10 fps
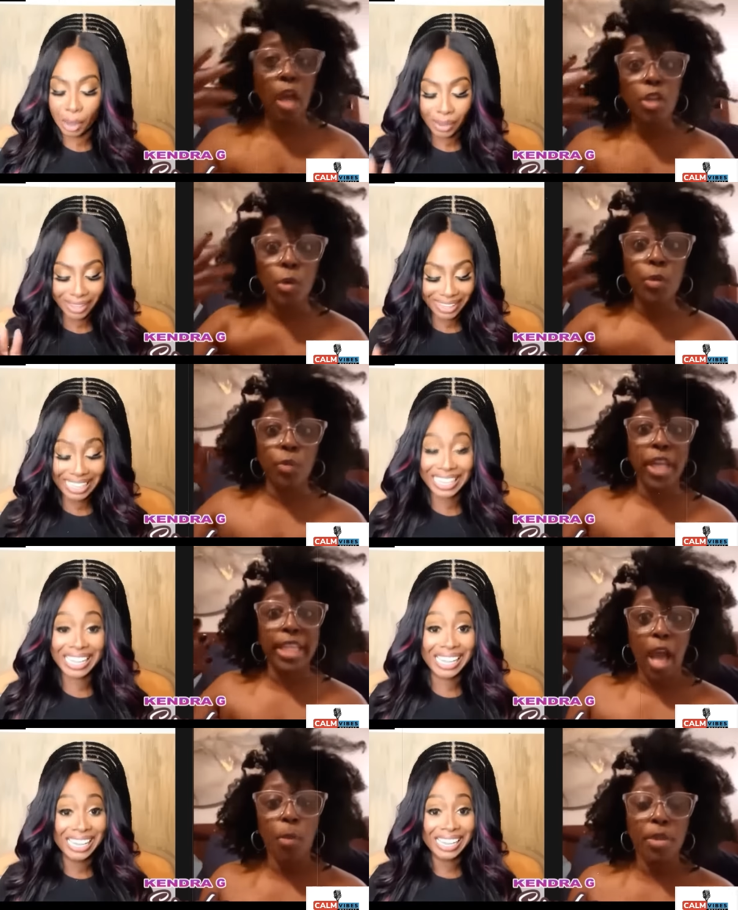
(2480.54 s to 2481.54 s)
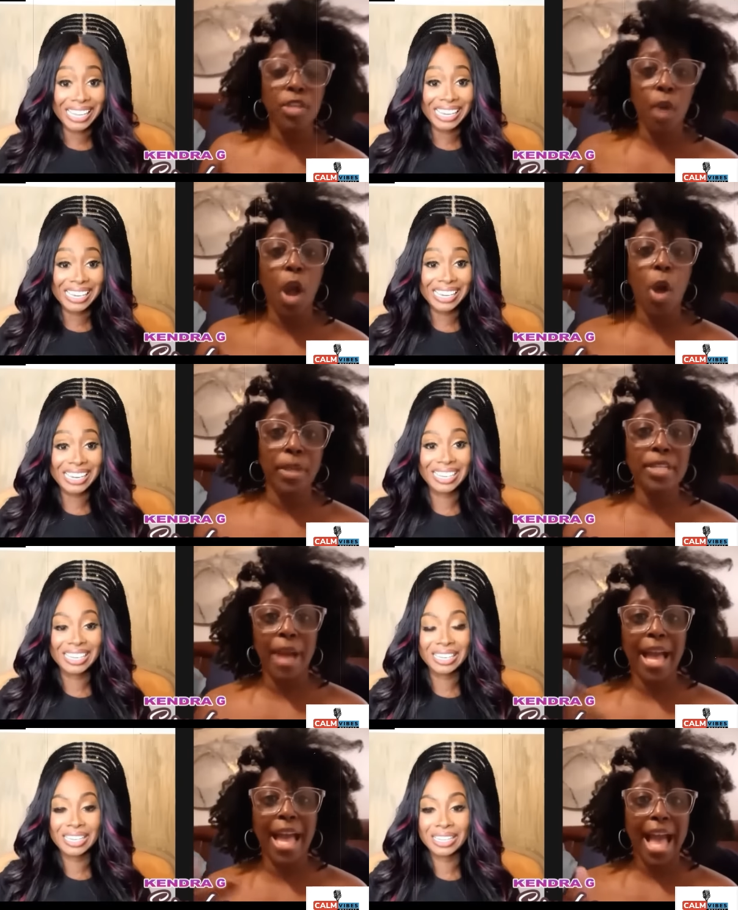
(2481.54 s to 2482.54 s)
Speaker 1: you really, you opened
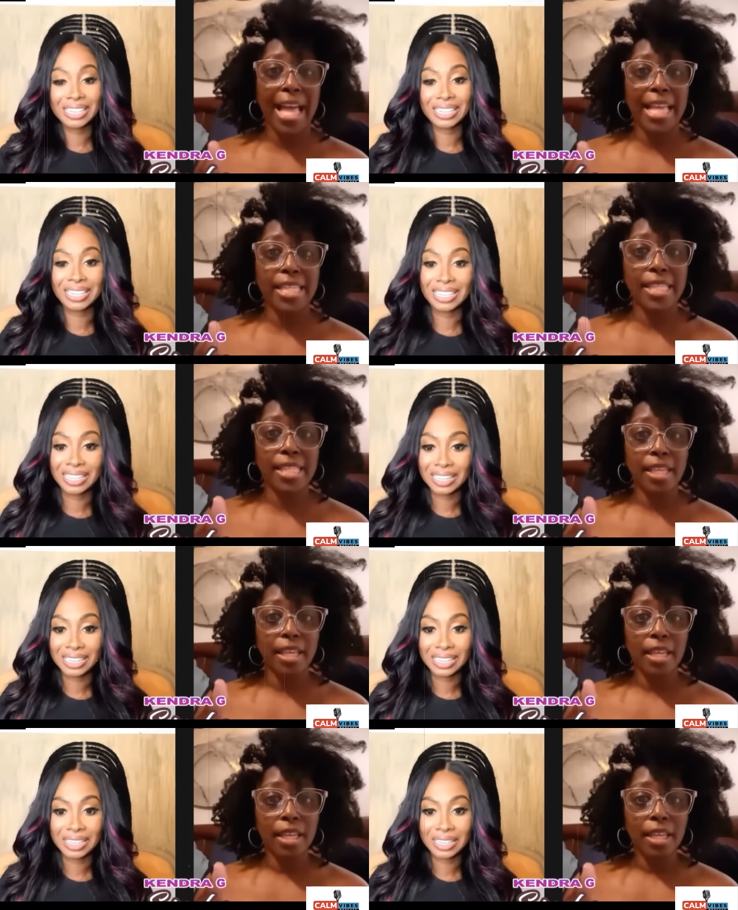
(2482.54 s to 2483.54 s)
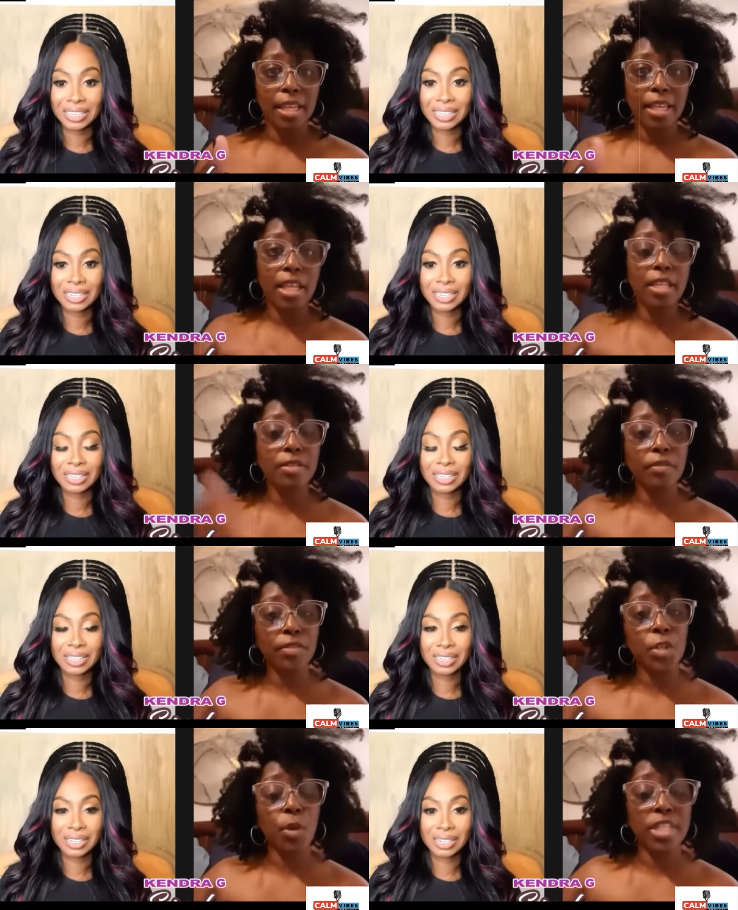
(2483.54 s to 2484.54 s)
my eyes
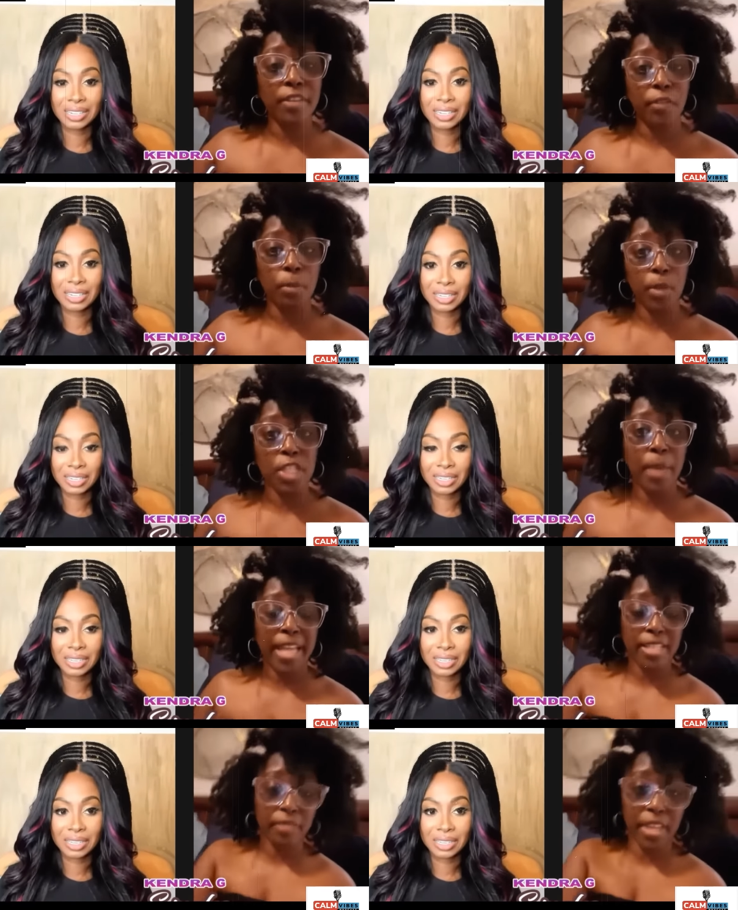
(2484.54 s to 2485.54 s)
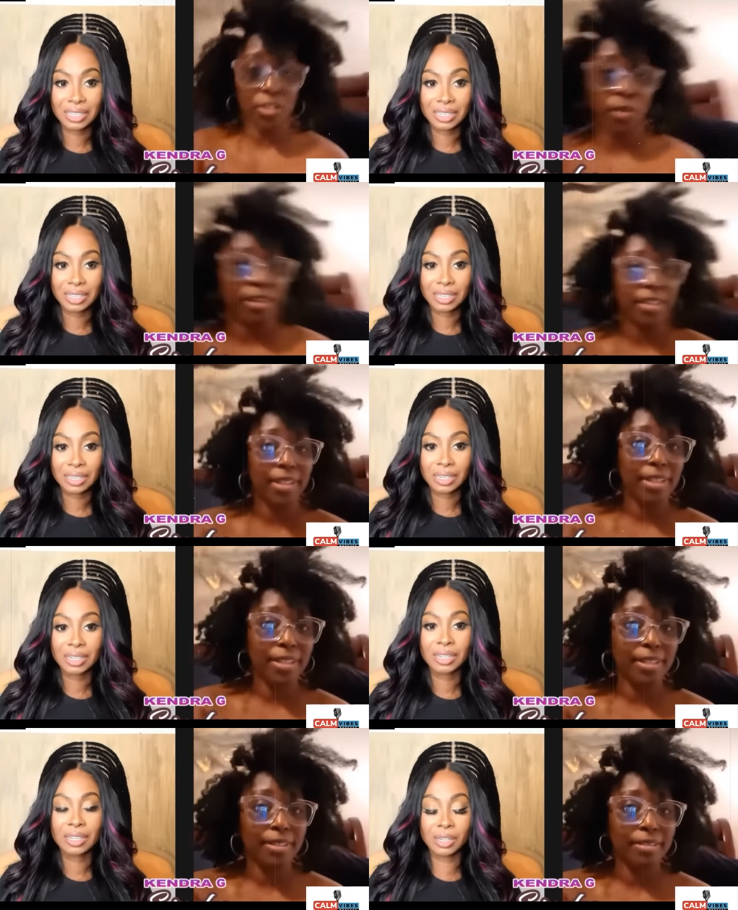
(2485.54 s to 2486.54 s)
to a different perspective, Kendra.
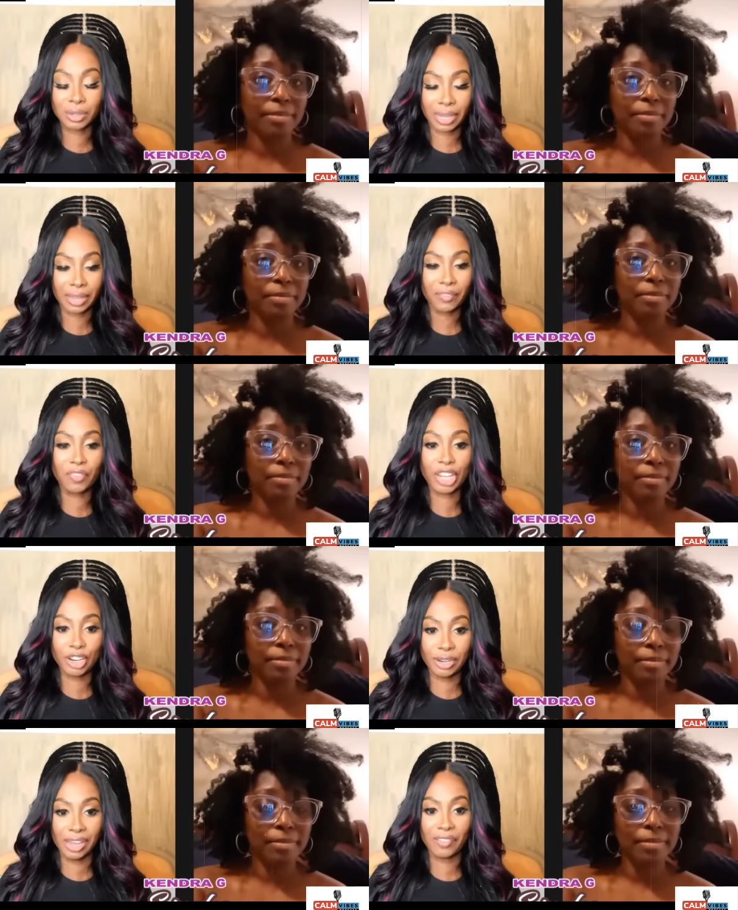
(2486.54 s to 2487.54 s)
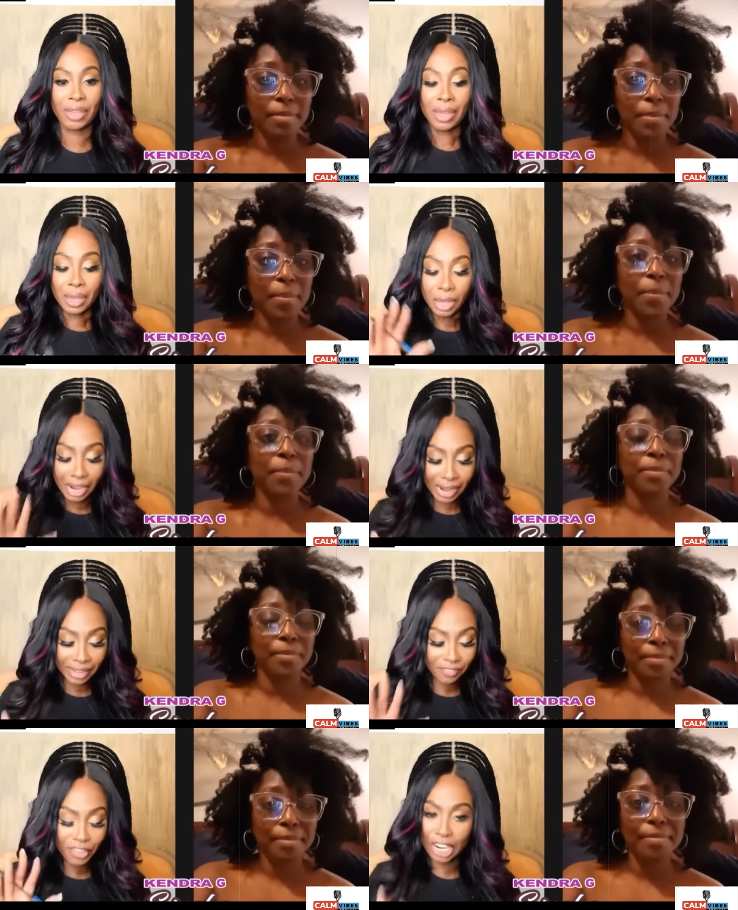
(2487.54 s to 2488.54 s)
Speaker 2: Okay, fair enough. All
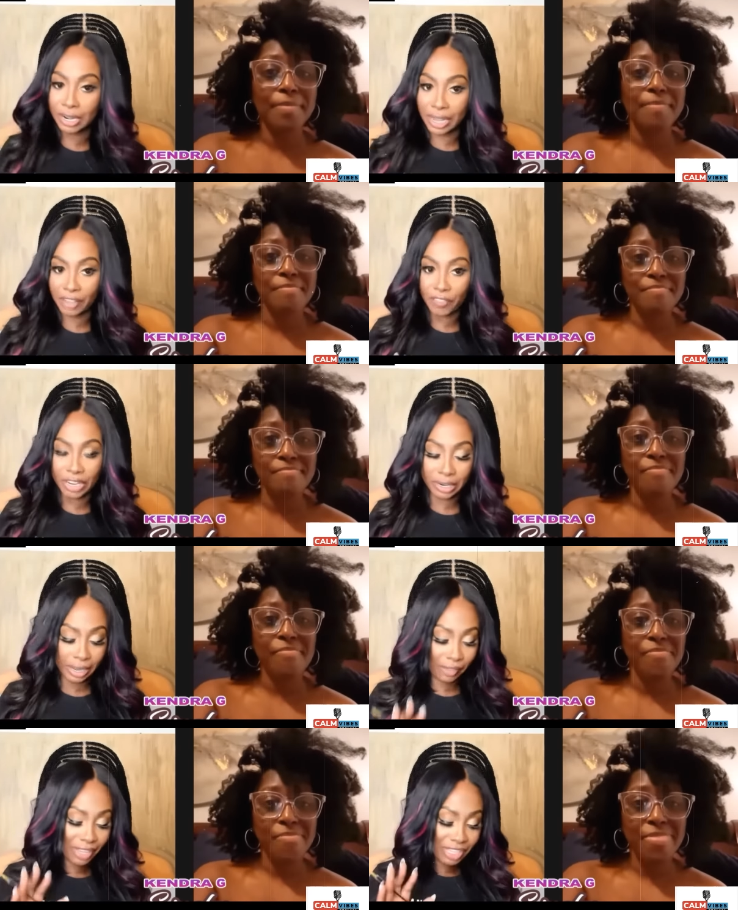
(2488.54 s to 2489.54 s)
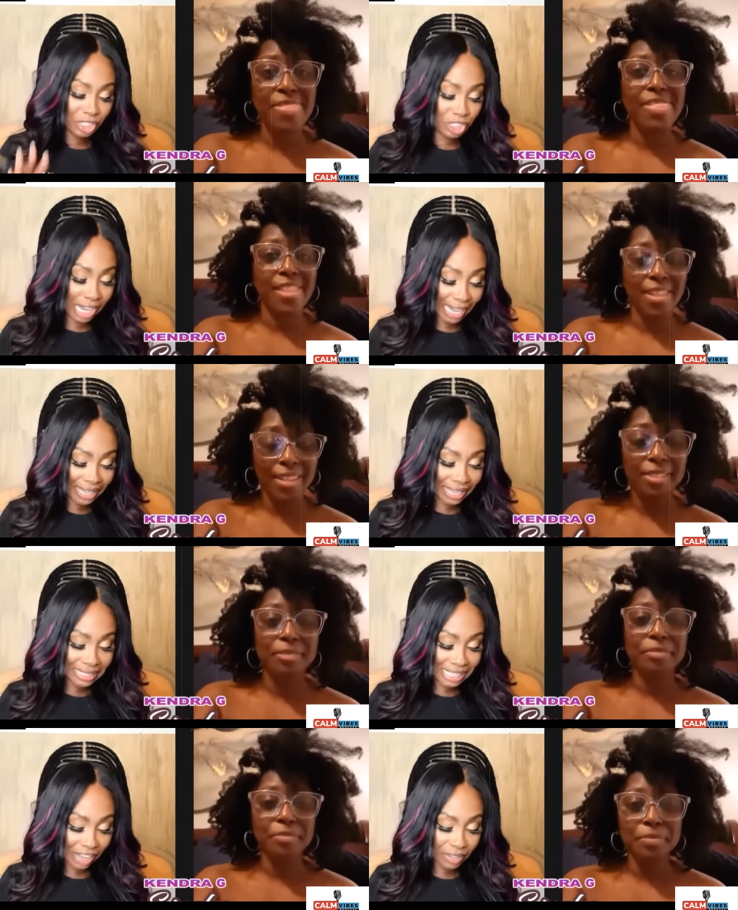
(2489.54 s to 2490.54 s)
right, fair enough, fair enough. Jackie,
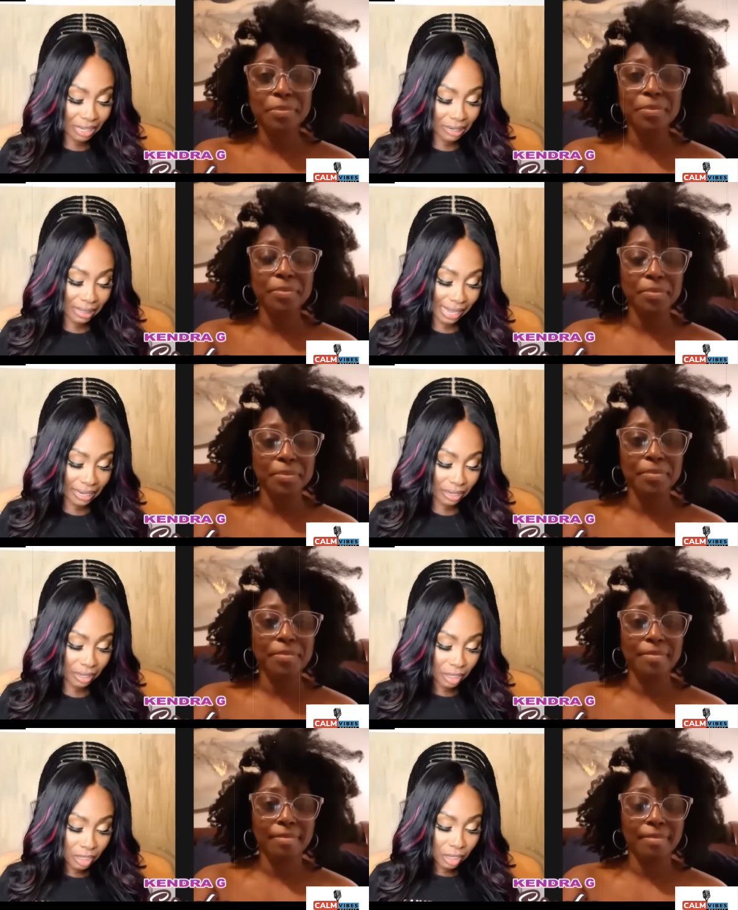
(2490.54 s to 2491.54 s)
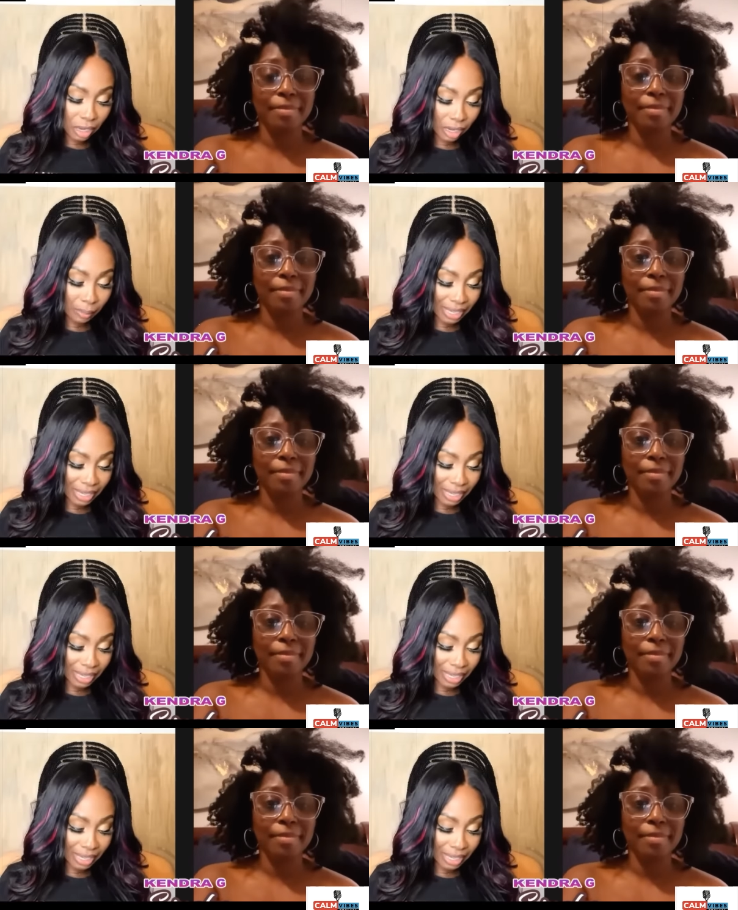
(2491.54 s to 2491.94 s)
South Carolina. A